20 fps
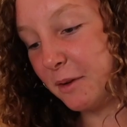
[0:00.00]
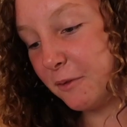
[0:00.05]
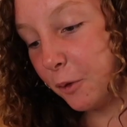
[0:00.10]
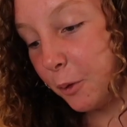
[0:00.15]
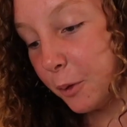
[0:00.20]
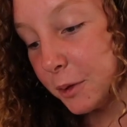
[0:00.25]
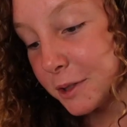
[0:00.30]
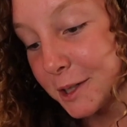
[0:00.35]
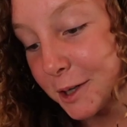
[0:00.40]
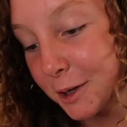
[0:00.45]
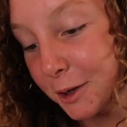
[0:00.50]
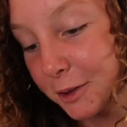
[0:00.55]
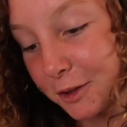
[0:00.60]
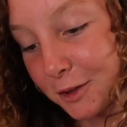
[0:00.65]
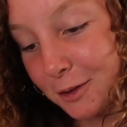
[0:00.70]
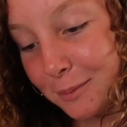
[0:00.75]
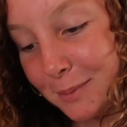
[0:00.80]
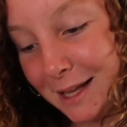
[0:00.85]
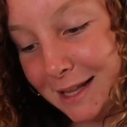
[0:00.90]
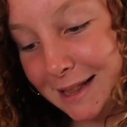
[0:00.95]
we've also got
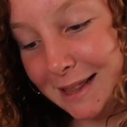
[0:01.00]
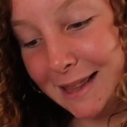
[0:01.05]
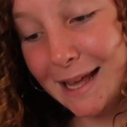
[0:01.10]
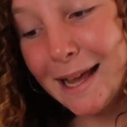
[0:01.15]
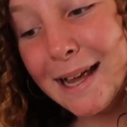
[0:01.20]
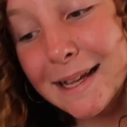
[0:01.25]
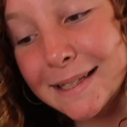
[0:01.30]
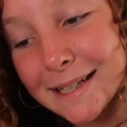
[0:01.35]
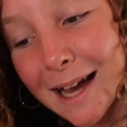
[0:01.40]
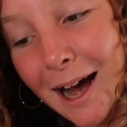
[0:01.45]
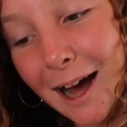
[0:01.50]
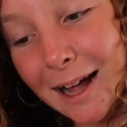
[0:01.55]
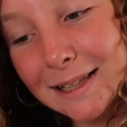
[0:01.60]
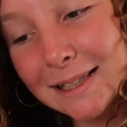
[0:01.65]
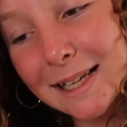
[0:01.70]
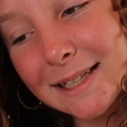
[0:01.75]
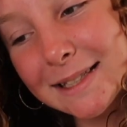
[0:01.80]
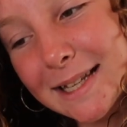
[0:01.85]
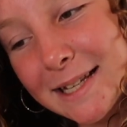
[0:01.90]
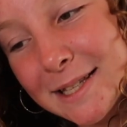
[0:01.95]
them in these
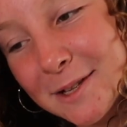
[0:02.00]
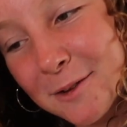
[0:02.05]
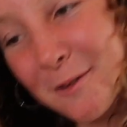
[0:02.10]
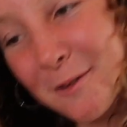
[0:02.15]
colours. These